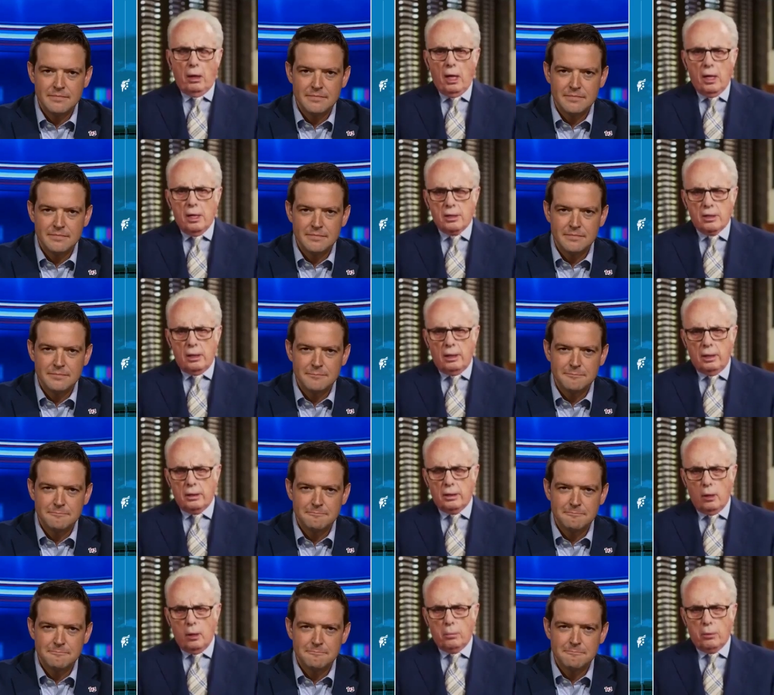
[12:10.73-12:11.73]
Speaker 1: in a
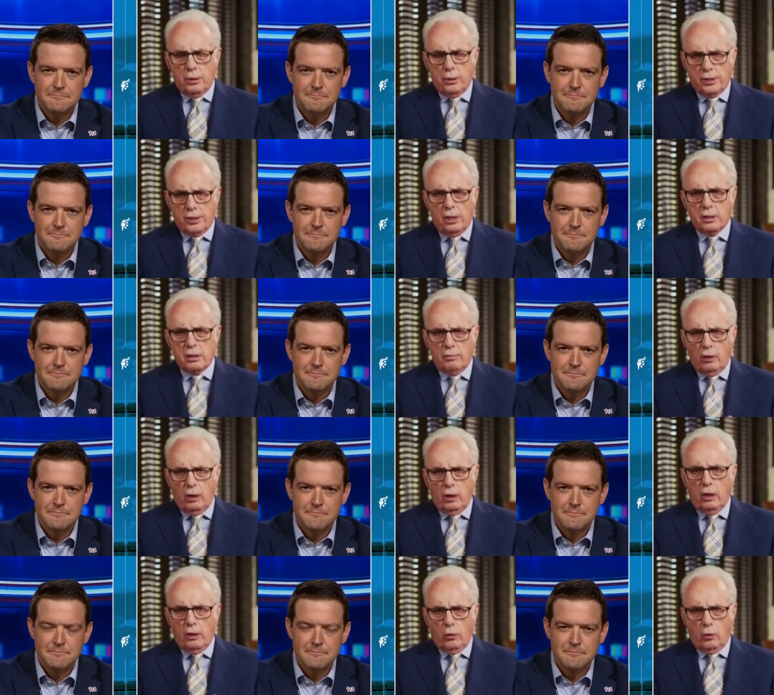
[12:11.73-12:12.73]
temporal sense of law and
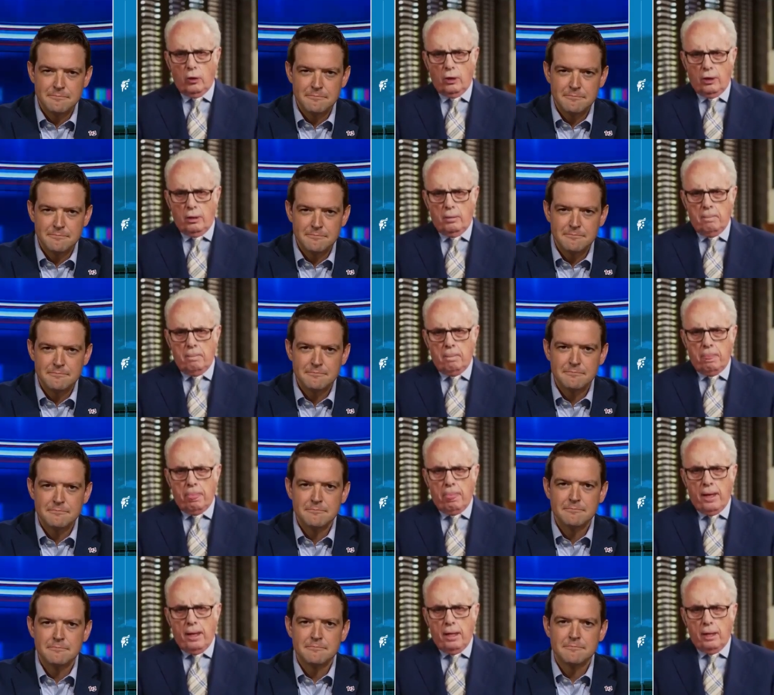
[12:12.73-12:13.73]
order.
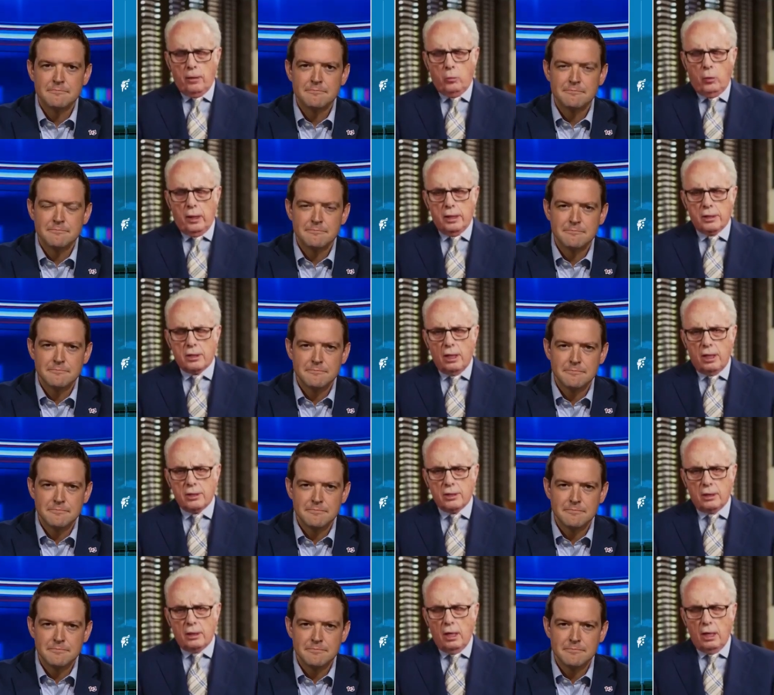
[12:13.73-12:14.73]
And when it says that
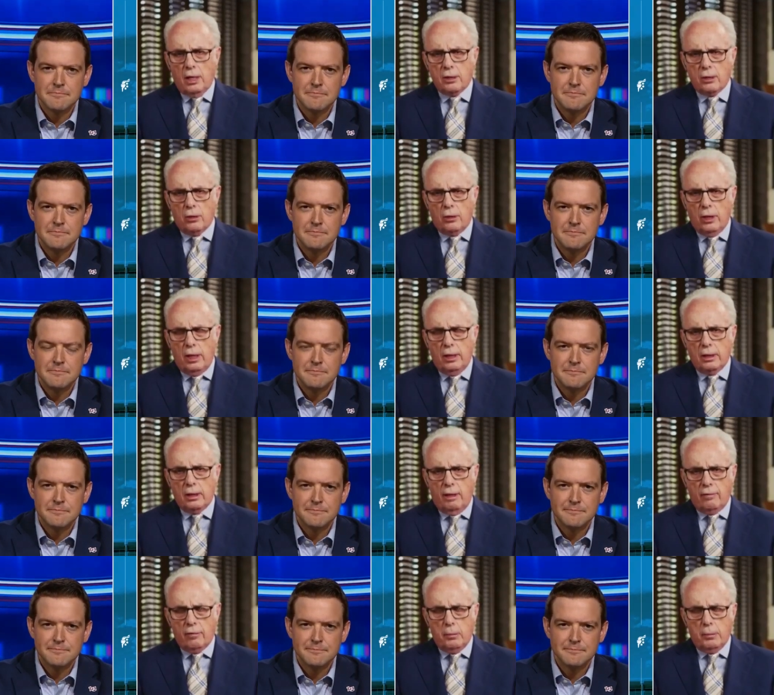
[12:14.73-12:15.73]
God has ordained
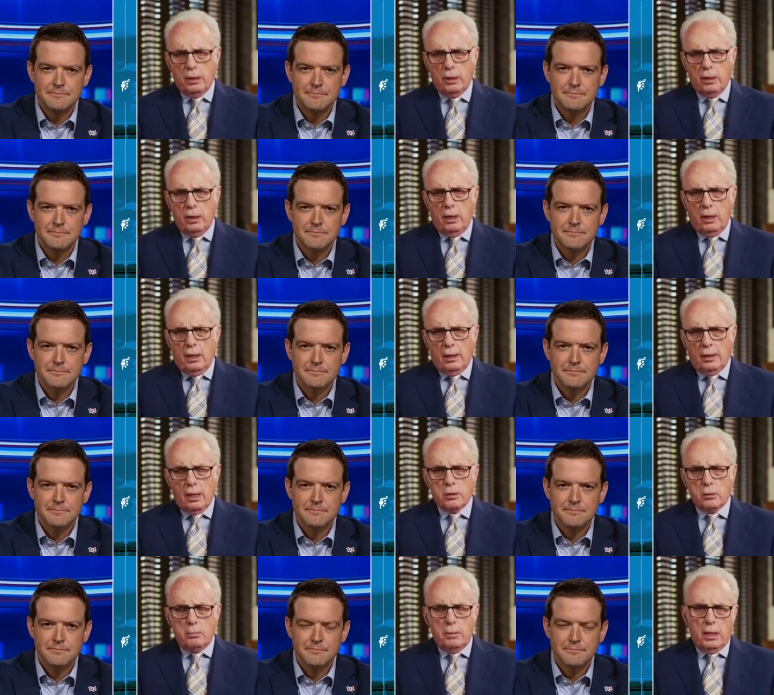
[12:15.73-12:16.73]
government, it doesn't
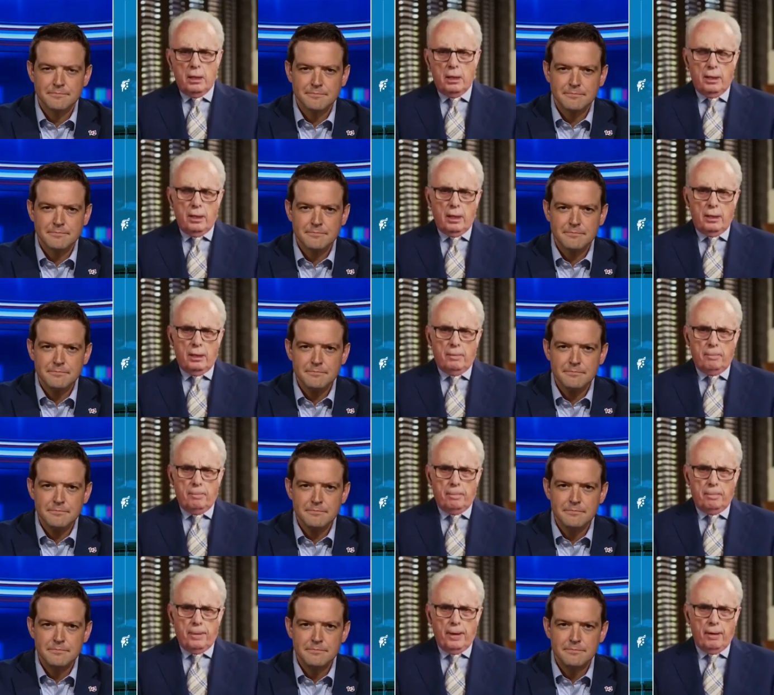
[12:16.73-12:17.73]
mean that
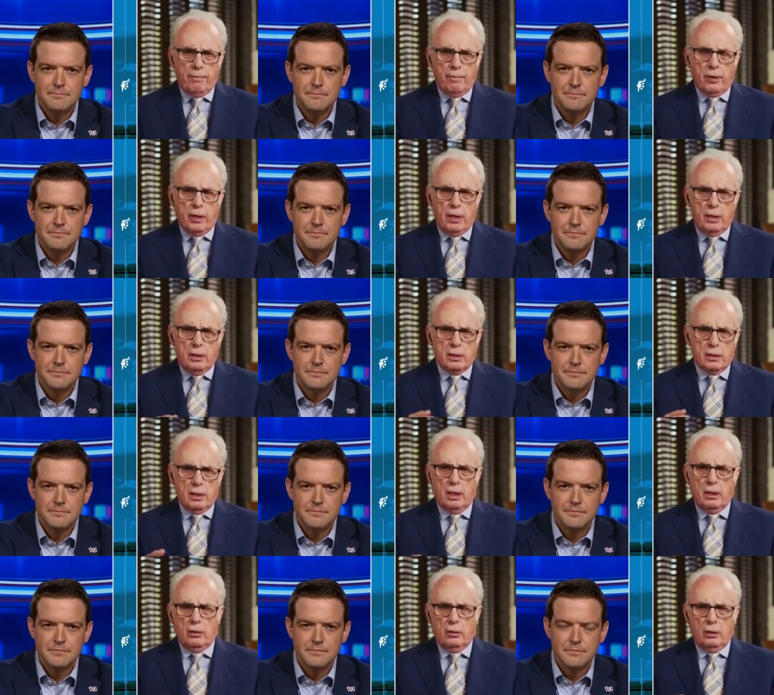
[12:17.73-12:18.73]
every
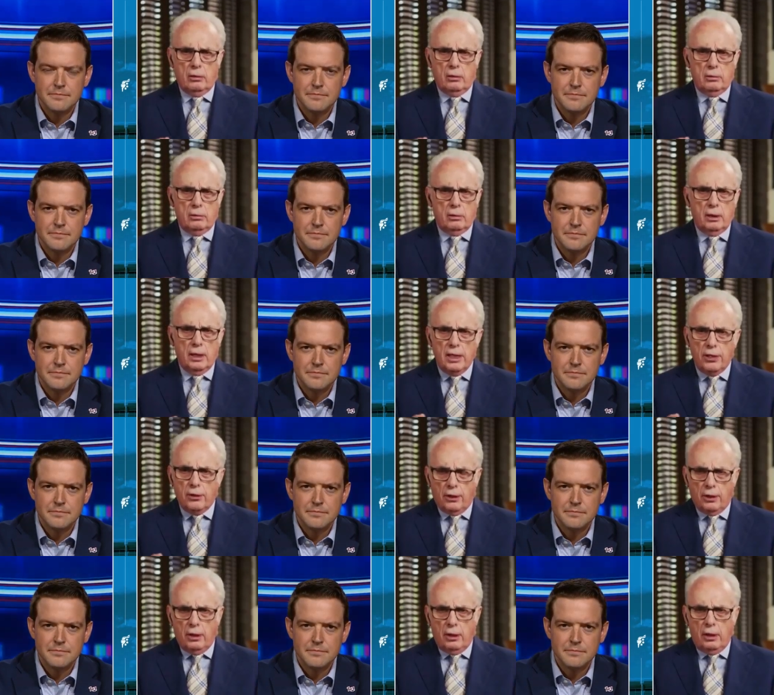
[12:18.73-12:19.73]
single leader
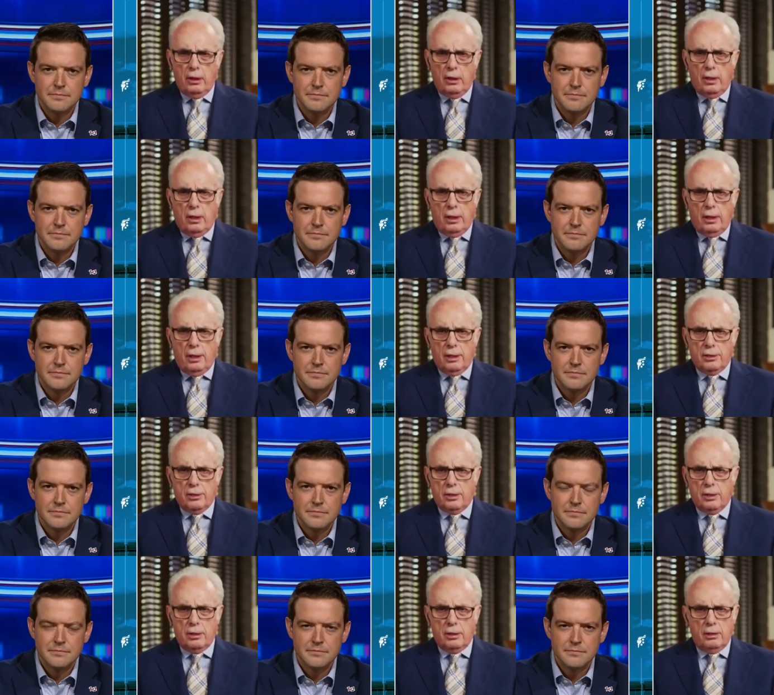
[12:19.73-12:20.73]
is
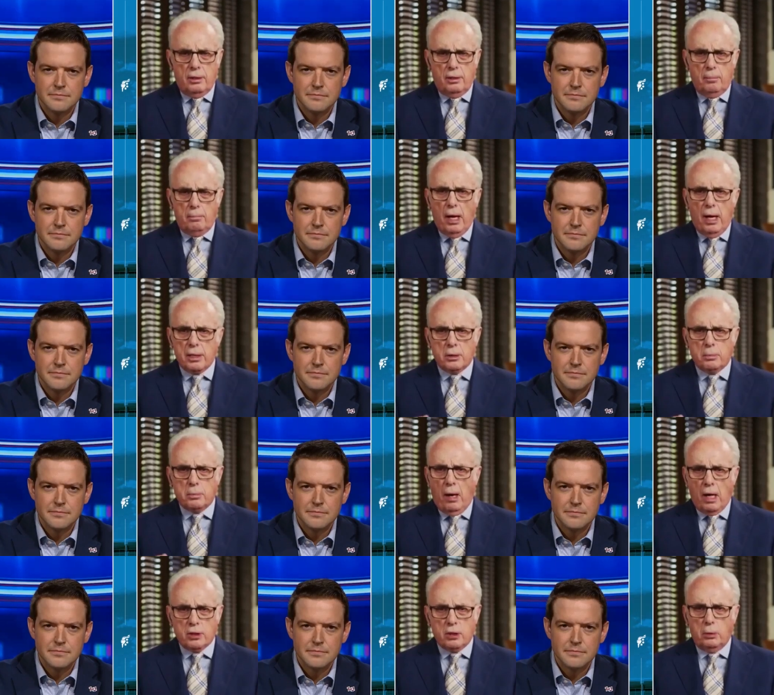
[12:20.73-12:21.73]
the best
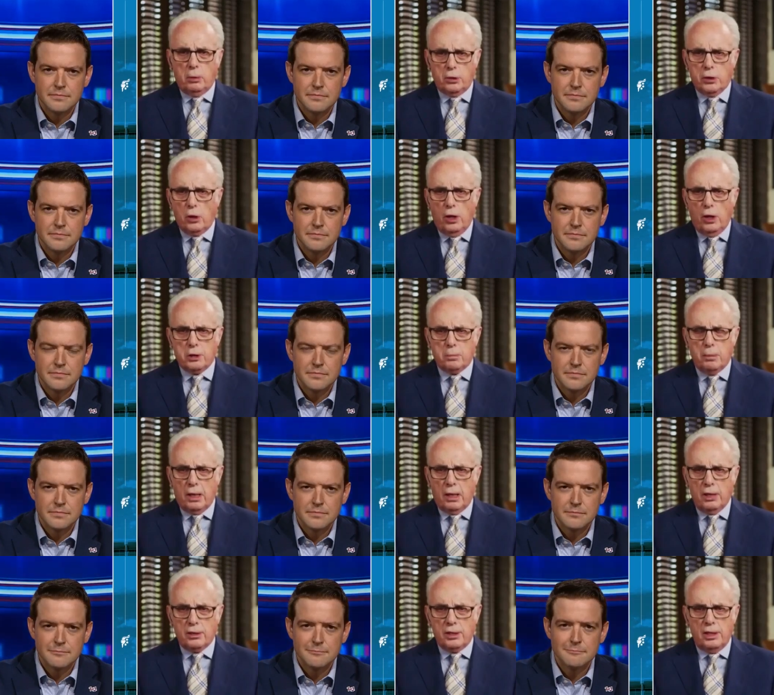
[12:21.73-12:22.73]
possible choice because
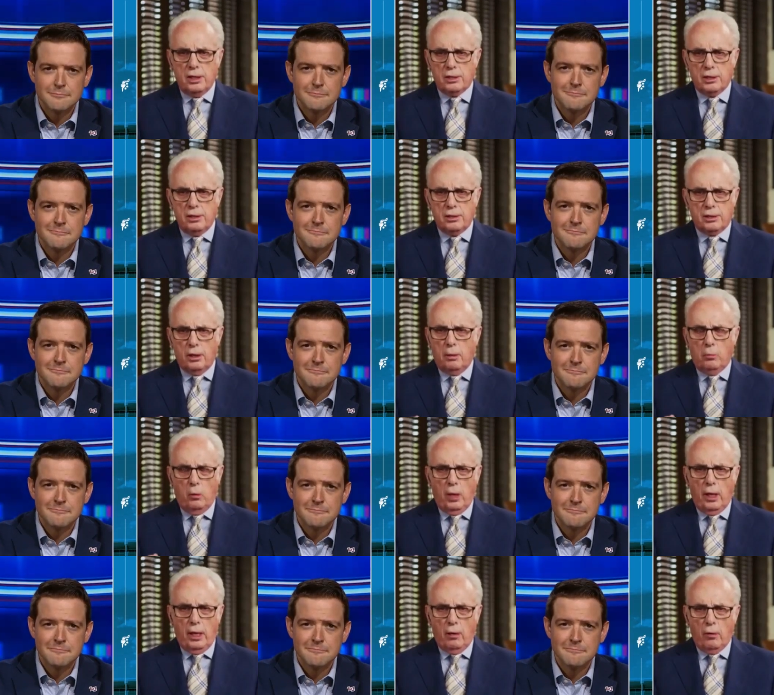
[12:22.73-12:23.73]
he's in some way
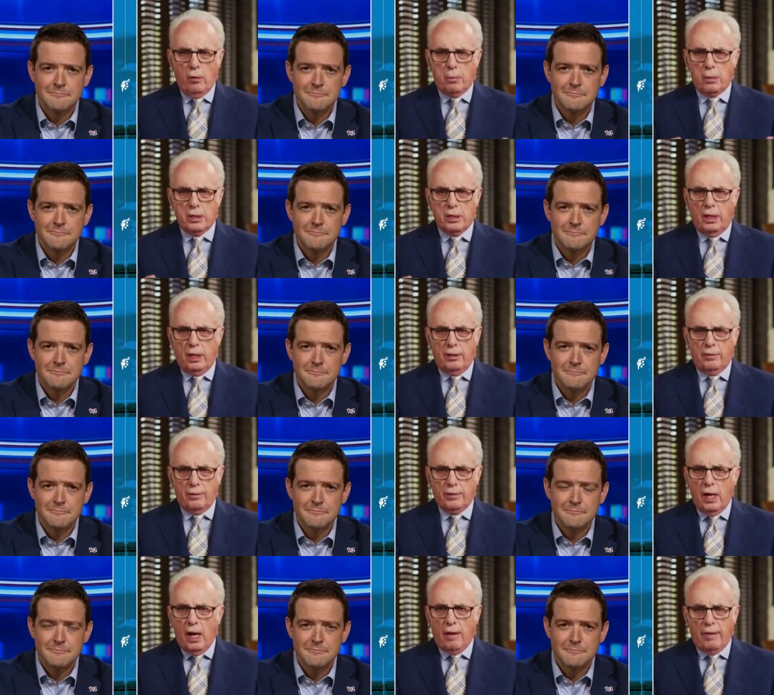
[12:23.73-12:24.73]
a representative of
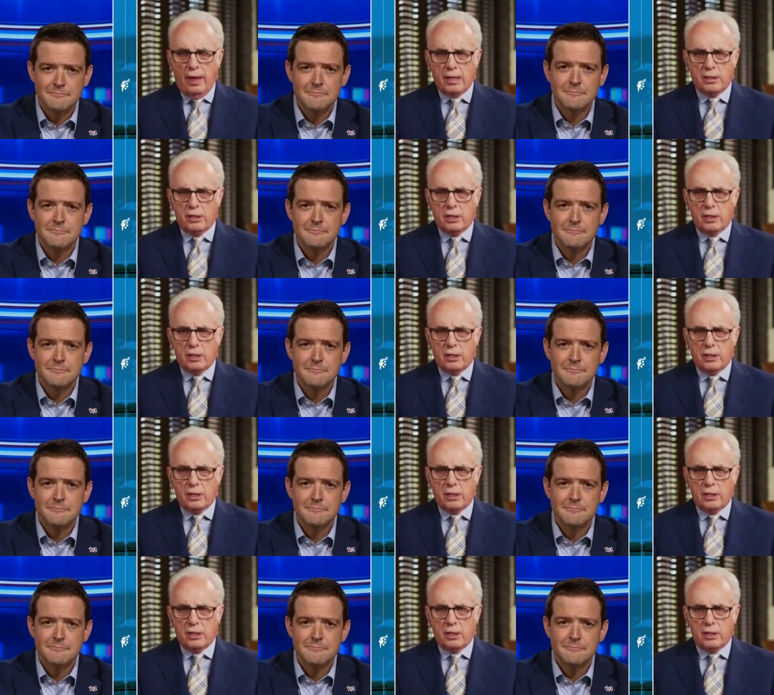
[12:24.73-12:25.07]
God. That's just